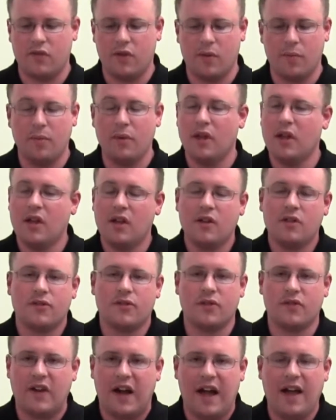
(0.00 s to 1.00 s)
from
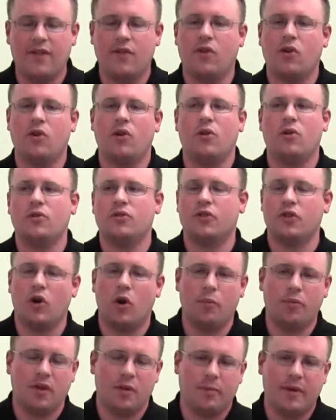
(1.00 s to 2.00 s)
survival
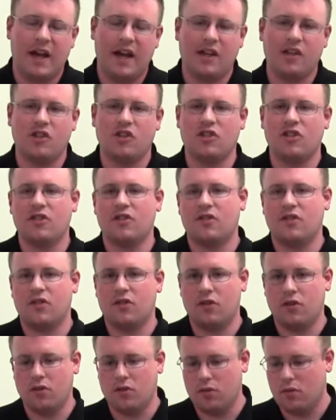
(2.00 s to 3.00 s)
to opening
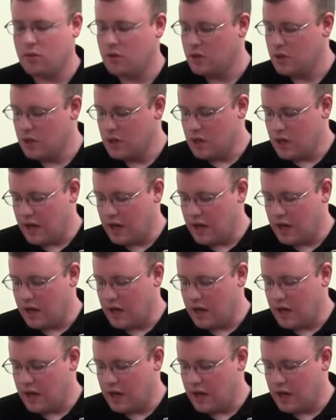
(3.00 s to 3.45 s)
packages to